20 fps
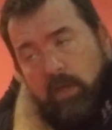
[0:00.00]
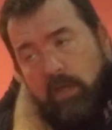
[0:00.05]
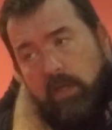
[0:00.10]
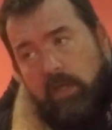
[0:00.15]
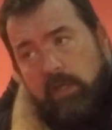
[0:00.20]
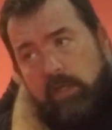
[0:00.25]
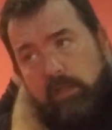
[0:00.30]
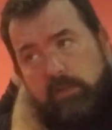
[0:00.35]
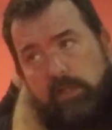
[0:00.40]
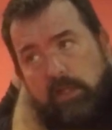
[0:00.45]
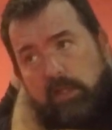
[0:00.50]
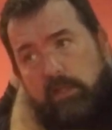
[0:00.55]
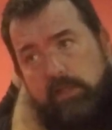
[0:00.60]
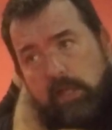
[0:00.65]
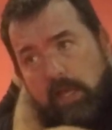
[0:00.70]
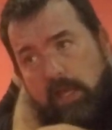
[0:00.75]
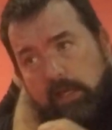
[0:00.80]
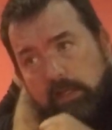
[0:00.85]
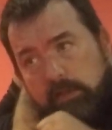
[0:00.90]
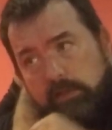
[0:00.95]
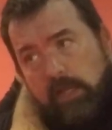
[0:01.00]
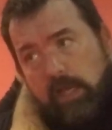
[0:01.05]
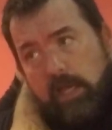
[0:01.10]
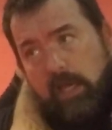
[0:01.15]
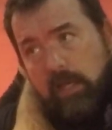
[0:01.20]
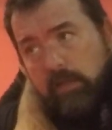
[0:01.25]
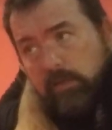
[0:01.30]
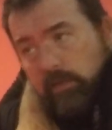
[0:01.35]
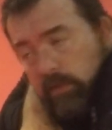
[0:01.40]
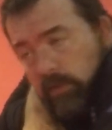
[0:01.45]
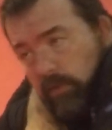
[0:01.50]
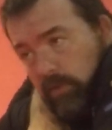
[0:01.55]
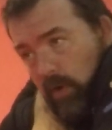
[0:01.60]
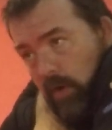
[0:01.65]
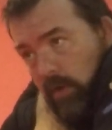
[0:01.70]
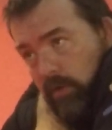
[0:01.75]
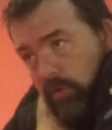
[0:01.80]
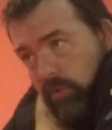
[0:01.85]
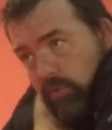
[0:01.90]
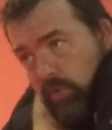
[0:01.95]
And he's going to take his hands and
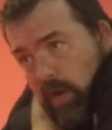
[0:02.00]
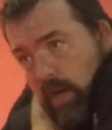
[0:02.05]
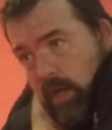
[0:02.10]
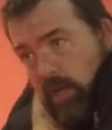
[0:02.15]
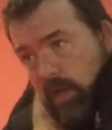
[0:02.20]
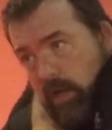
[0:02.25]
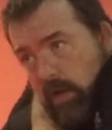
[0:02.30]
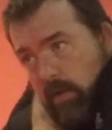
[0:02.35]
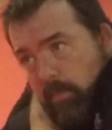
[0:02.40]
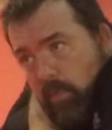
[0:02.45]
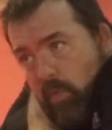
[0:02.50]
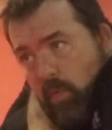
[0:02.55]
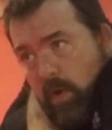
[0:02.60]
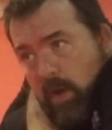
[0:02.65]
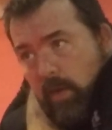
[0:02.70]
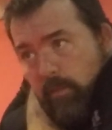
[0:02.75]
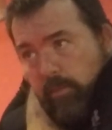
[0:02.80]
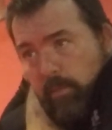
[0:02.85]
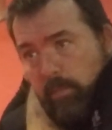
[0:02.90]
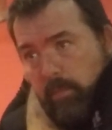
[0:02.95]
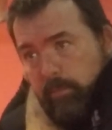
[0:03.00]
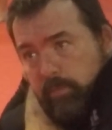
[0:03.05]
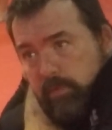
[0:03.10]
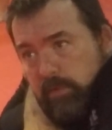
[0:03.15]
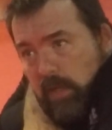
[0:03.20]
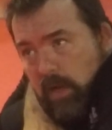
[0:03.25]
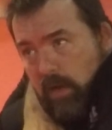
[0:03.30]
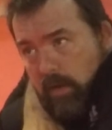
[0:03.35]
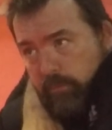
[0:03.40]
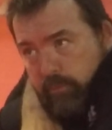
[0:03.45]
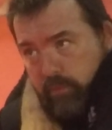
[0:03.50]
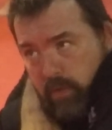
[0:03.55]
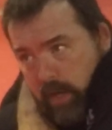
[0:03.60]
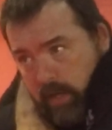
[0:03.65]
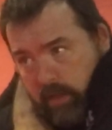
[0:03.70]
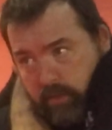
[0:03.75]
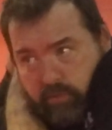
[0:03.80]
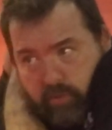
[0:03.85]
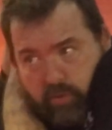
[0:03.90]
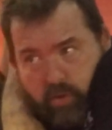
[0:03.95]
start straightening them away from himself, try
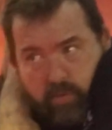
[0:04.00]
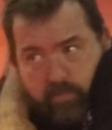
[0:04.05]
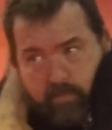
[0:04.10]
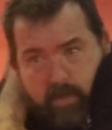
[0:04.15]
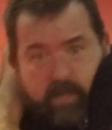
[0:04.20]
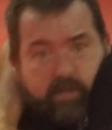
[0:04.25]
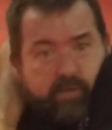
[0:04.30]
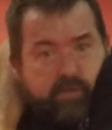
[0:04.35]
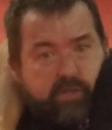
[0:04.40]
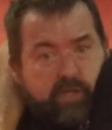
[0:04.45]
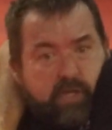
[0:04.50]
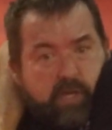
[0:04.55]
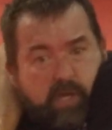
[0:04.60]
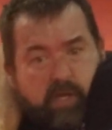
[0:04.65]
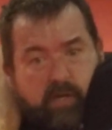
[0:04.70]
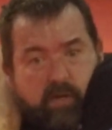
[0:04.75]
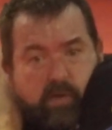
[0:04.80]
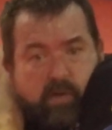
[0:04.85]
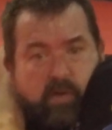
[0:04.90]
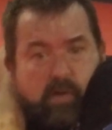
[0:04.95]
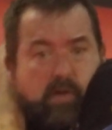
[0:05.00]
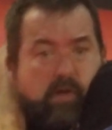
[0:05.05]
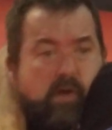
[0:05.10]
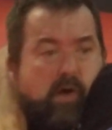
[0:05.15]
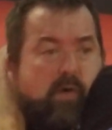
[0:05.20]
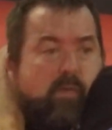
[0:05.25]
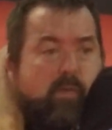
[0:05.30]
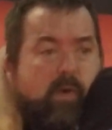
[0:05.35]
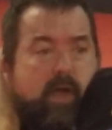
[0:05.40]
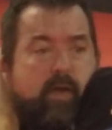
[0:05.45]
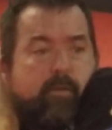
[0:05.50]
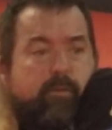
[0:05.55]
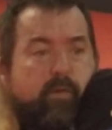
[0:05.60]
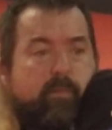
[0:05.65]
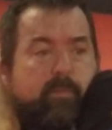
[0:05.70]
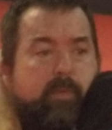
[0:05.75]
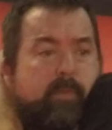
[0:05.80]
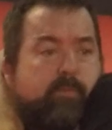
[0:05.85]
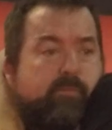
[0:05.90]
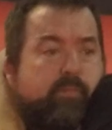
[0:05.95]
to turn my chin away
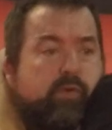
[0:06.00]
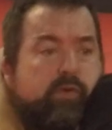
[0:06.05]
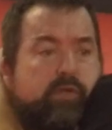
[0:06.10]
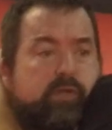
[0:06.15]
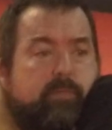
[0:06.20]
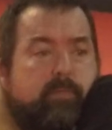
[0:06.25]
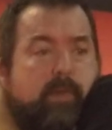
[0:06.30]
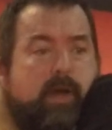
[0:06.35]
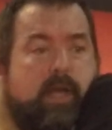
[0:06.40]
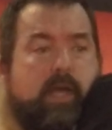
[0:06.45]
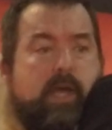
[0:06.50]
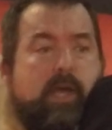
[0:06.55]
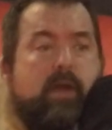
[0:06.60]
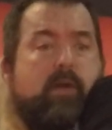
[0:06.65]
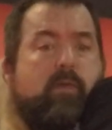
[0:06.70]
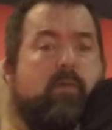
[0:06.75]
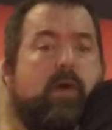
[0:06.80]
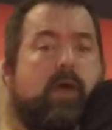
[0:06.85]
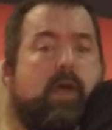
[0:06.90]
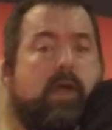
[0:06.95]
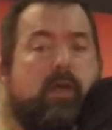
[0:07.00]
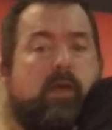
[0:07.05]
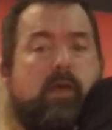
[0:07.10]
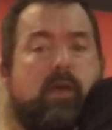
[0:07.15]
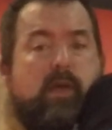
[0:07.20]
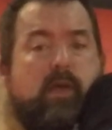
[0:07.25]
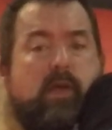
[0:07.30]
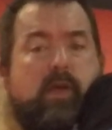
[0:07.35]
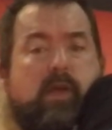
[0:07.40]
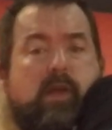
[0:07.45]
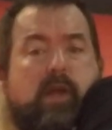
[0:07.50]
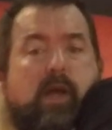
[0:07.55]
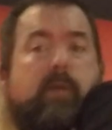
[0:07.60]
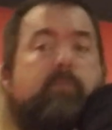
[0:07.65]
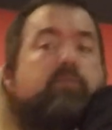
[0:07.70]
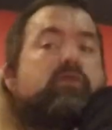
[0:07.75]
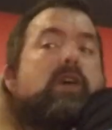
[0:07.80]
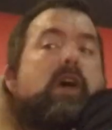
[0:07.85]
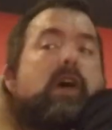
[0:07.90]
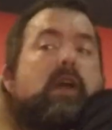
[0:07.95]
from him, pushing my head away.
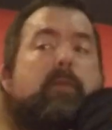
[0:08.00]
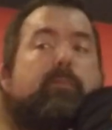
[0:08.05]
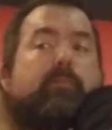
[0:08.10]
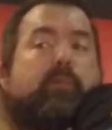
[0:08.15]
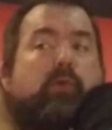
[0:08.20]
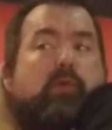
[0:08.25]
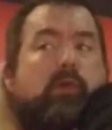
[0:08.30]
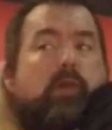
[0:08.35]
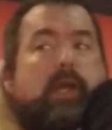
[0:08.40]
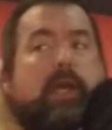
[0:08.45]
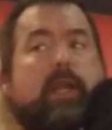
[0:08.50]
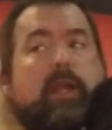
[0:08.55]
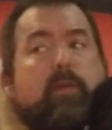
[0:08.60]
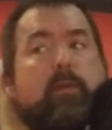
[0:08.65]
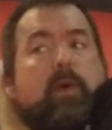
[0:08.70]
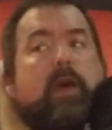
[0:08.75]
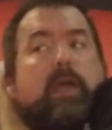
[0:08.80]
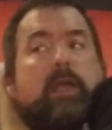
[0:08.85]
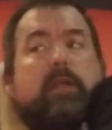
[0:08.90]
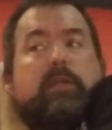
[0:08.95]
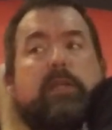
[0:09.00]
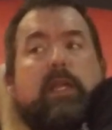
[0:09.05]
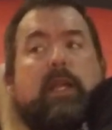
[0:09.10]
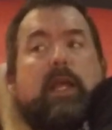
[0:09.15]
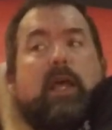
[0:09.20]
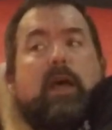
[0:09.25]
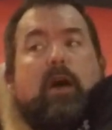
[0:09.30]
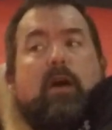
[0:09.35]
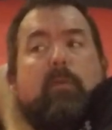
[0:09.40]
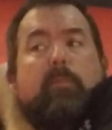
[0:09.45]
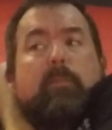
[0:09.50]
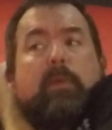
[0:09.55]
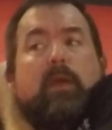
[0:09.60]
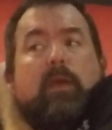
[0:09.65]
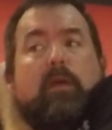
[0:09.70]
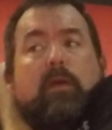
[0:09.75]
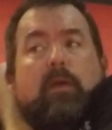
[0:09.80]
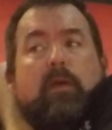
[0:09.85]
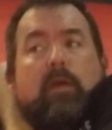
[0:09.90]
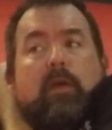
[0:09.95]
I'm trying to pull anyway, he's going to help me.
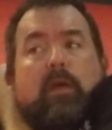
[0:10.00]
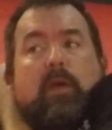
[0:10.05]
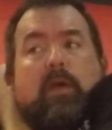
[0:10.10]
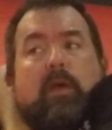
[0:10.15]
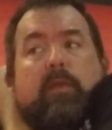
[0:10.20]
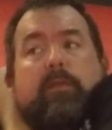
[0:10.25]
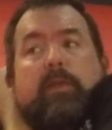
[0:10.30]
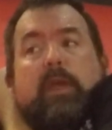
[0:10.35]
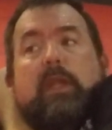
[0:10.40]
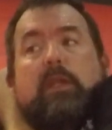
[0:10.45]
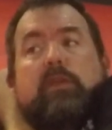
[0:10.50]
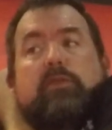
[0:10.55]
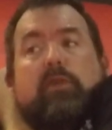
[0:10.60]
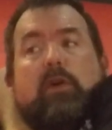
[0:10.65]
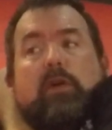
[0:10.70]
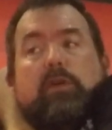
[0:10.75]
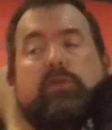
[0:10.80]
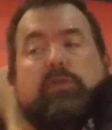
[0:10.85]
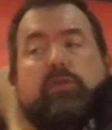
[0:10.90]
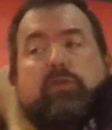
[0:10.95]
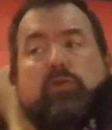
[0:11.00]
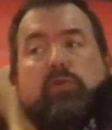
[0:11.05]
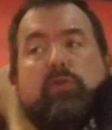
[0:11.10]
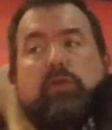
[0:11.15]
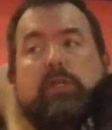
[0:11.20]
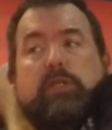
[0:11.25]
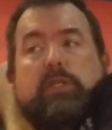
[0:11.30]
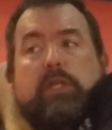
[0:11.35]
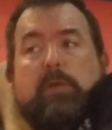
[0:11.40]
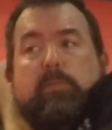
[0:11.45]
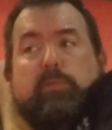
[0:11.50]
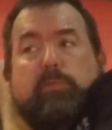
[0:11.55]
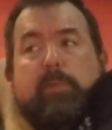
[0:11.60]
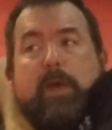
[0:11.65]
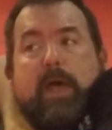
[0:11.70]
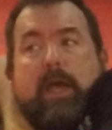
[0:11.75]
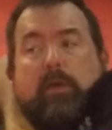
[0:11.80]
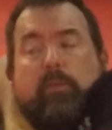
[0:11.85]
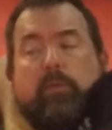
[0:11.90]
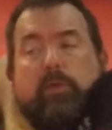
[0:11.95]
Then he starts scooting his hips
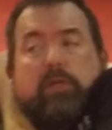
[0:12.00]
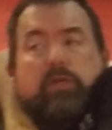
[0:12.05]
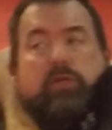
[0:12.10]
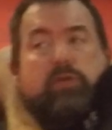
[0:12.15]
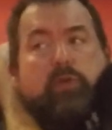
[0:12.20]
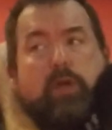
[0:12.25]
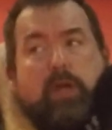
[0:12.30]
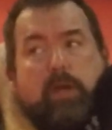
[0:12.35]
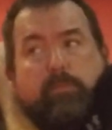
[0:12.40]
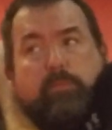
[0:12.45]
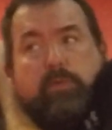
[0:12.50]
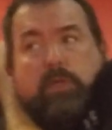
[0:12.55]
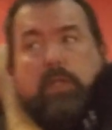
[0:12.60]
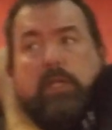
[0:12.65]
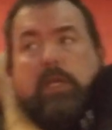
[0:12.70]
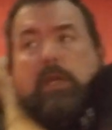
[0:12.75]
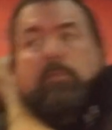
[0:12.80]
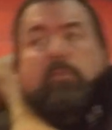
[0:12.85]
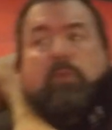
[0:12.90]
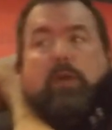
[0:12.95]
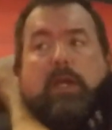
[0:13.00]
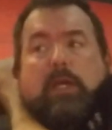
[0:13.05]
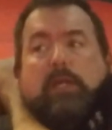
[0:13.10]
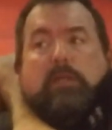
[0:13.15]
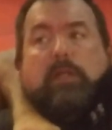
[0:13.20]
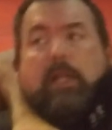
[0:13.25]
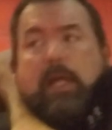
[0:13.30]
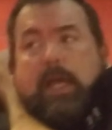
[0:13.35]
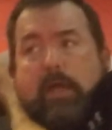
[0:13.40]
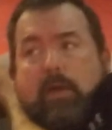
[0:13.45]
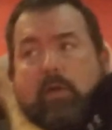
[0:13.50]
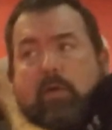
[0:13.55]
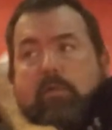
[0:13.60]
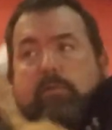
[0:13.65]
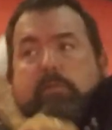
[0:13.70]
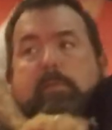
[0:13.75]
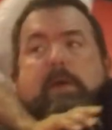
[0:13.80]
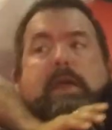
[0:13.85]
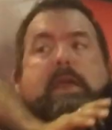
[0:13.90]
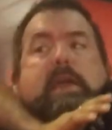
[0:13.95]
back with the shrimp till he can bring his leg
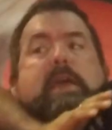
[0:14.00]
over my